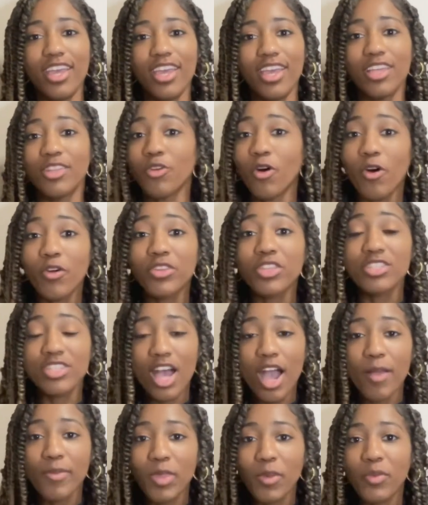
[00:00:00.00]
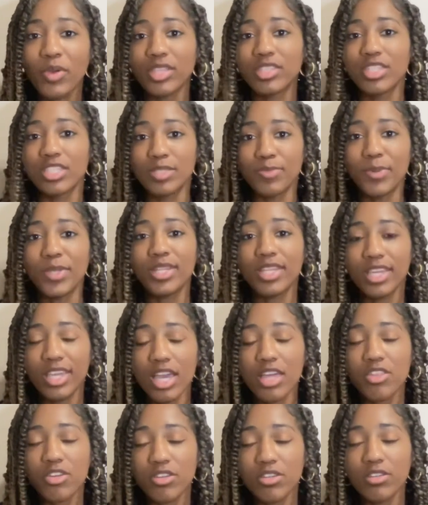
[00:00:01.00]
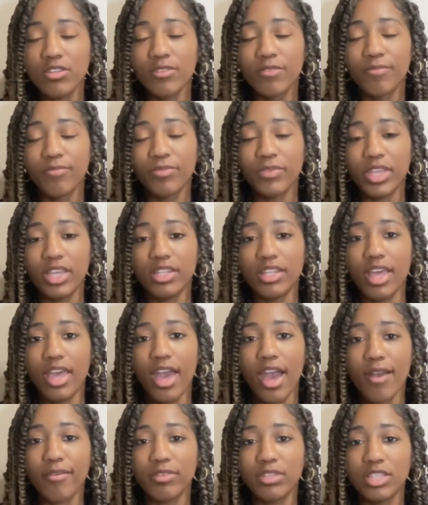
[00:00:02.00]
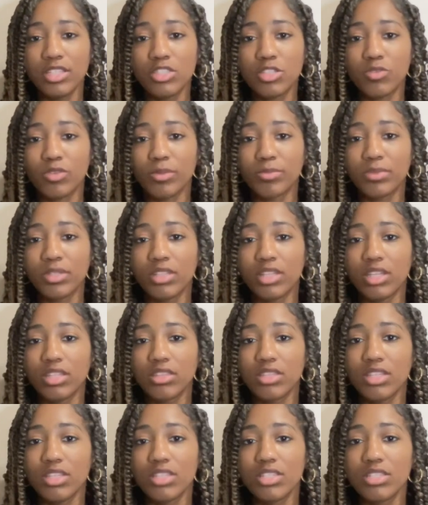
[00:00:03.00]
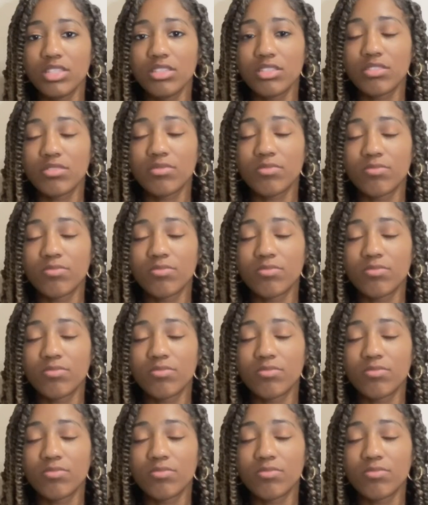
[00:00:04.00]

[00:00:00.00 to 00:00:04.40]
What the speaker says: and all the time they would get to spend together, and to have it interrupted like this.